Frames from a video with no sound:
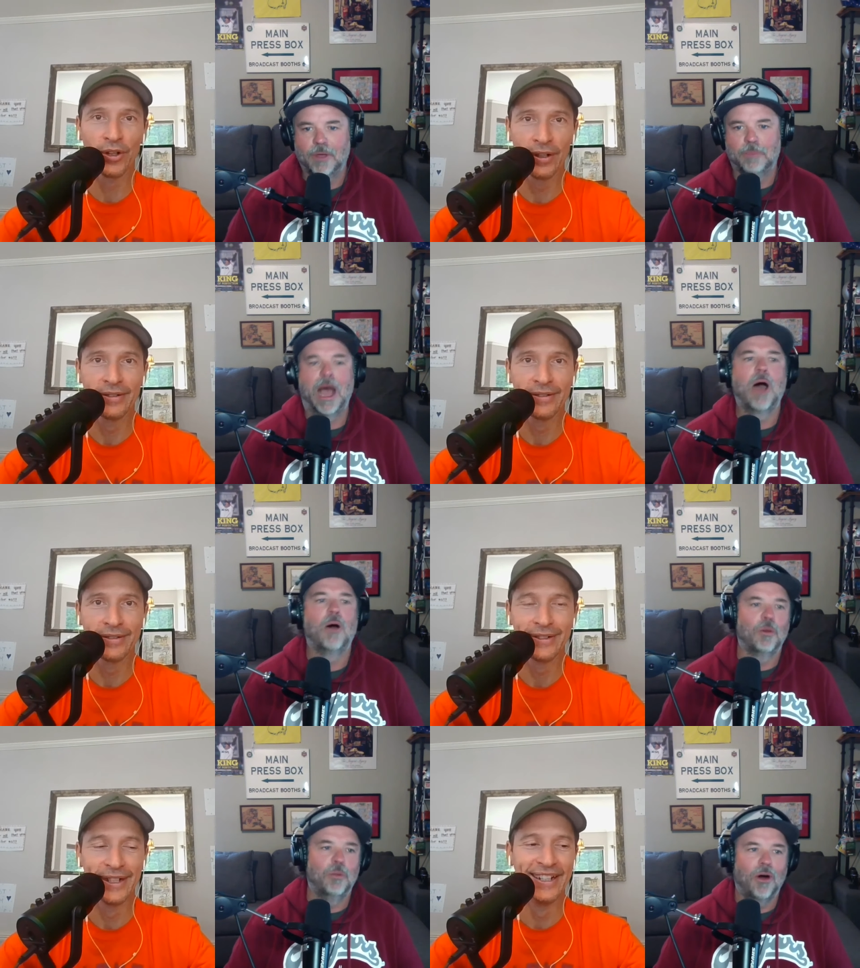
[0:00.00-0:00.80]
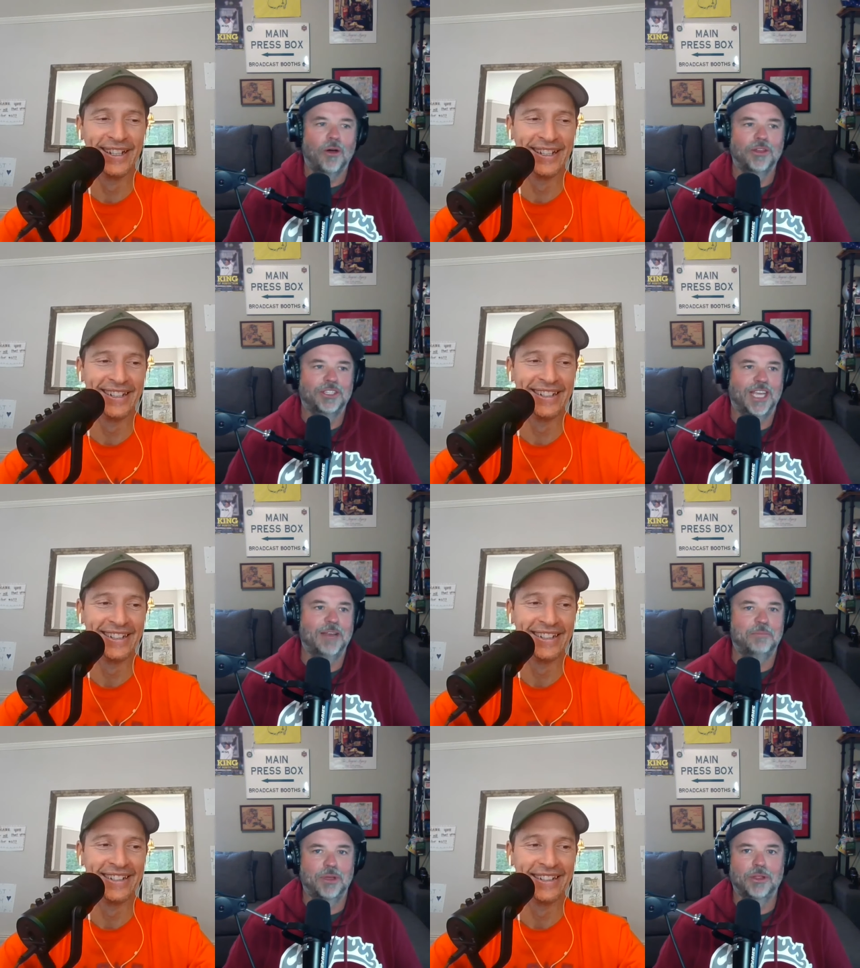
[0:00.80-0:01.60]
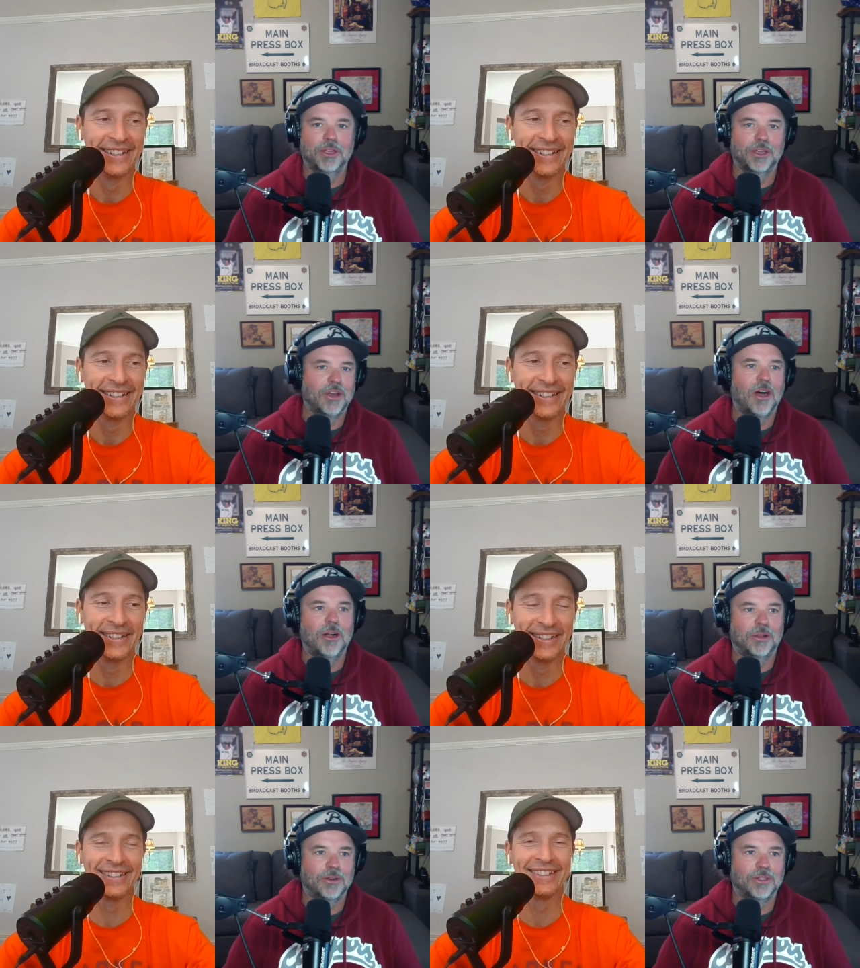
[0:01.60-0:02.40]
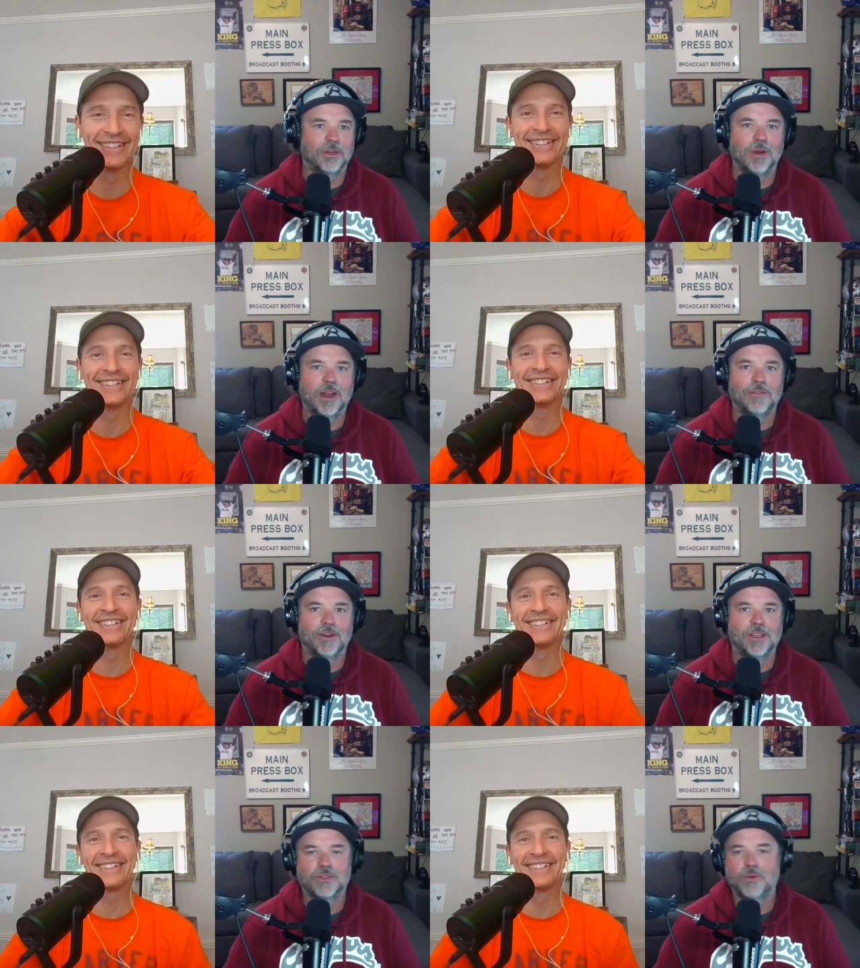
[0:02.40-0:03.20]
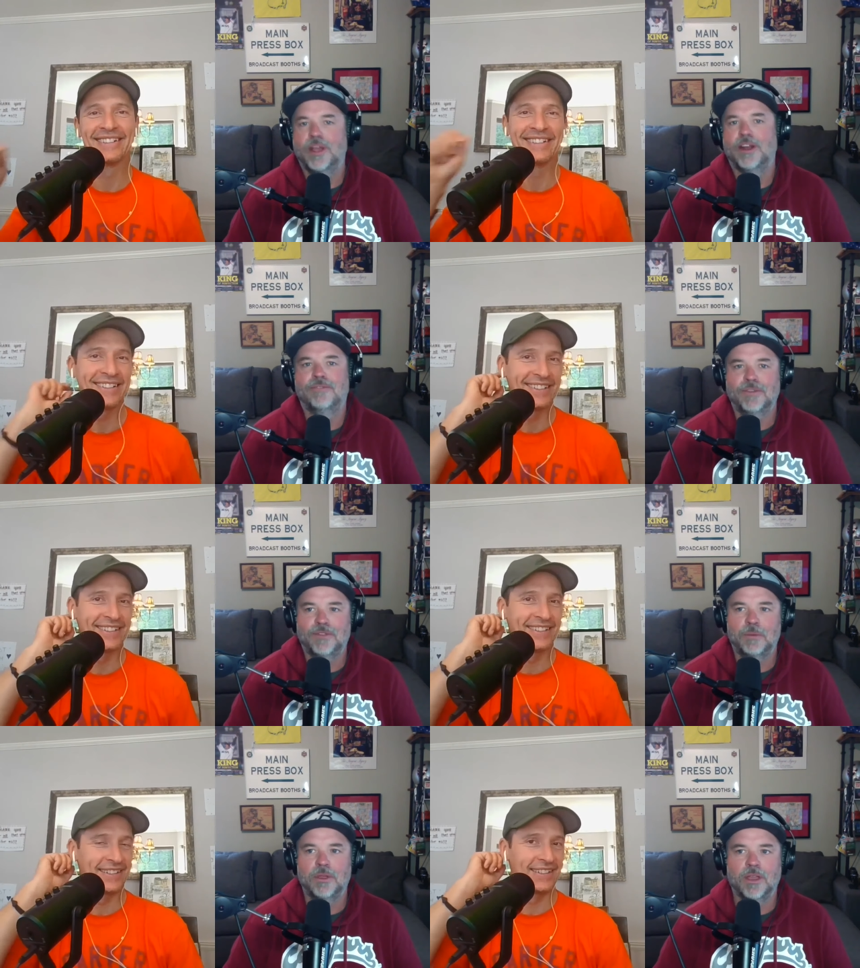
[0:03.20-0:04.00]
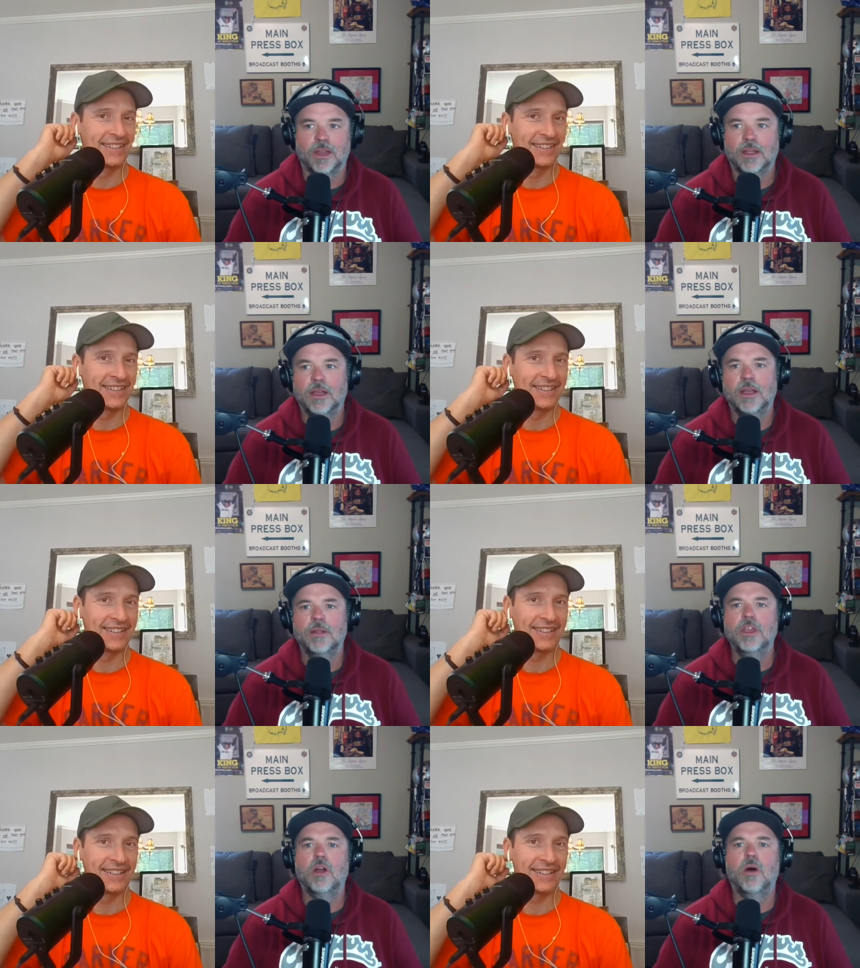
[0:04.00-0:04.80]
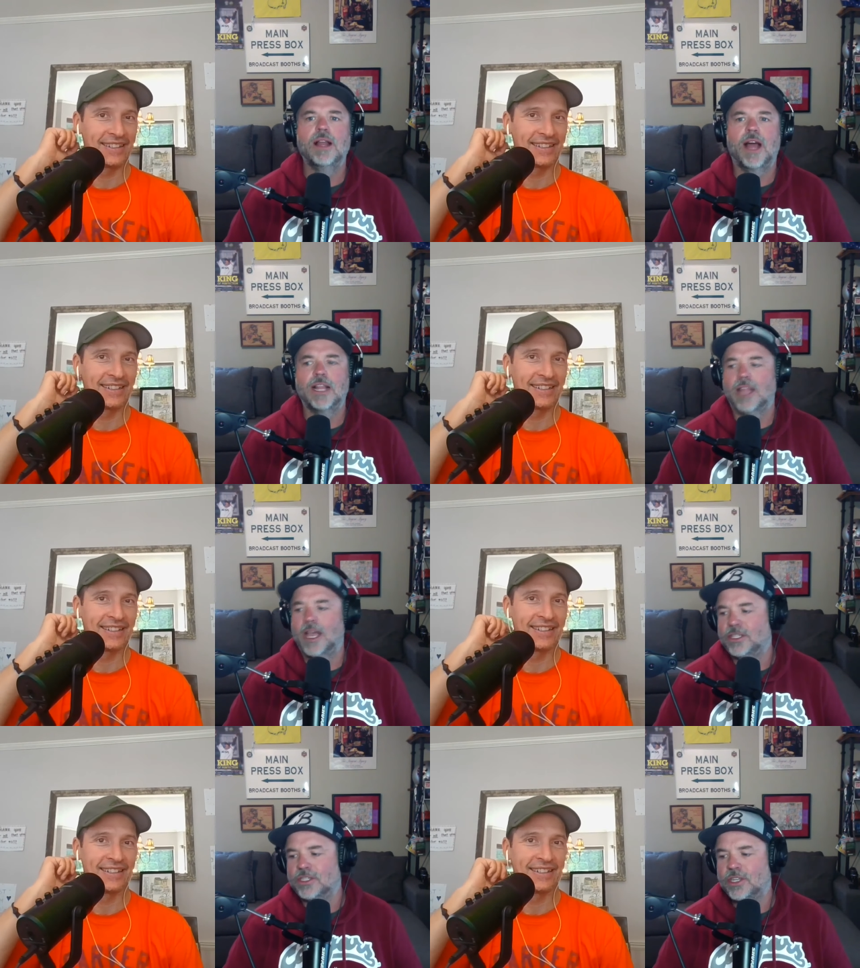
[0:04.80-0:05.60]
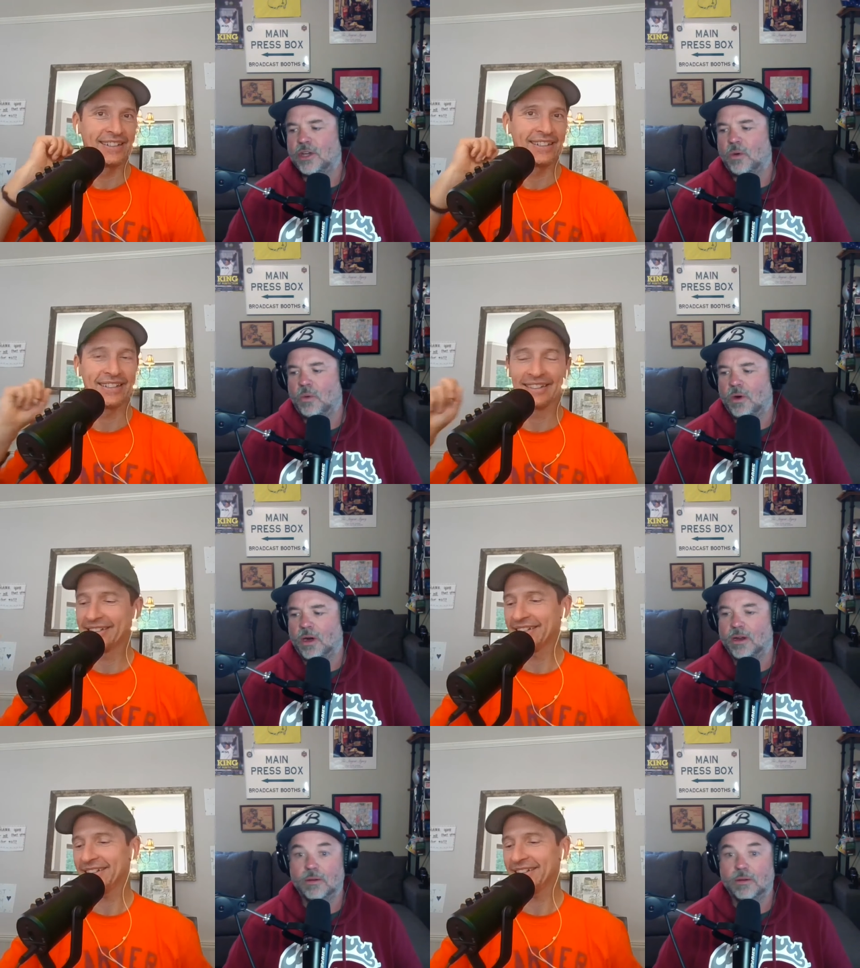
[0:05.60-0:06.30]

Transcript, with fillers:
Speaker 1: The Powerball, the ten billion dollars or whatever it is, three hundred fifty million. You know, I'd I'd like to still work.